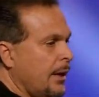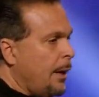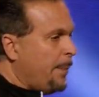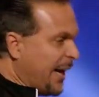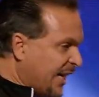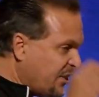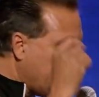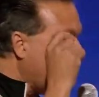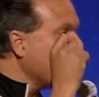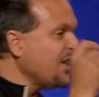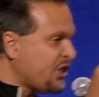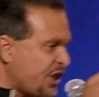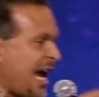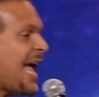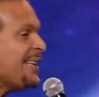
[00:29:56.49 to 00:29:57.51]
Because you have a
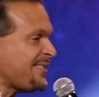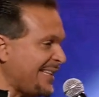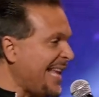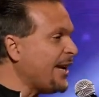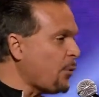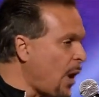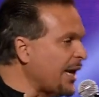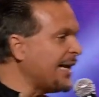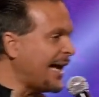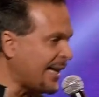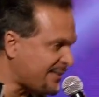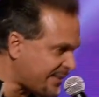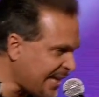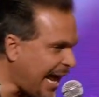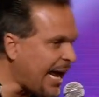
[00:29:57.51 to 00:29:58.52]
chance later on to get
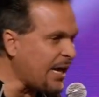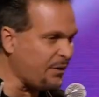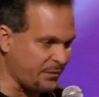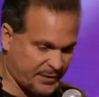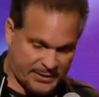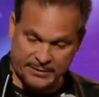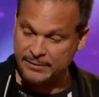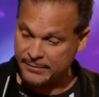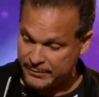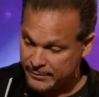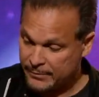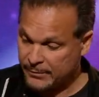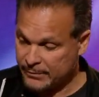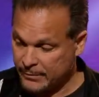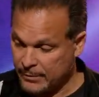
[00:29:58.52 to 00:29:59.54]
saved.
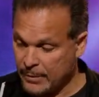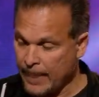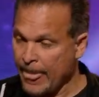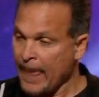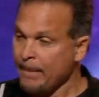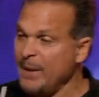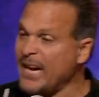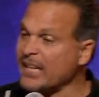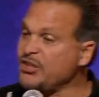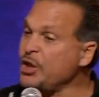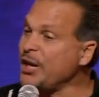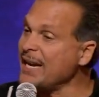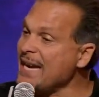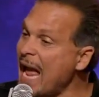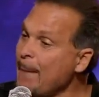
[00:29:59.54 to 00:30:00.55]
Because you
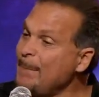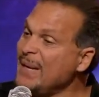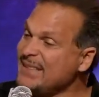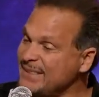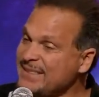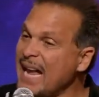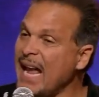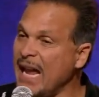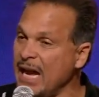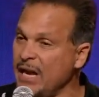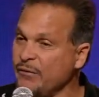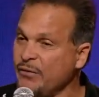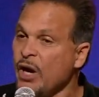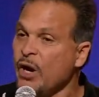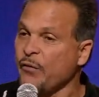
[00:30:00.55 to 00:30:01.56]
cannot be saved
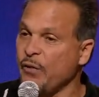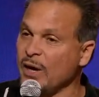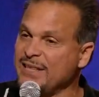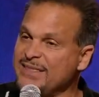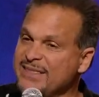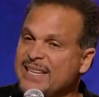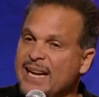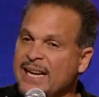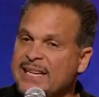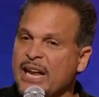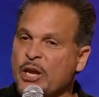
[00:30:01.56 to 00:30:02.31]
for a sin that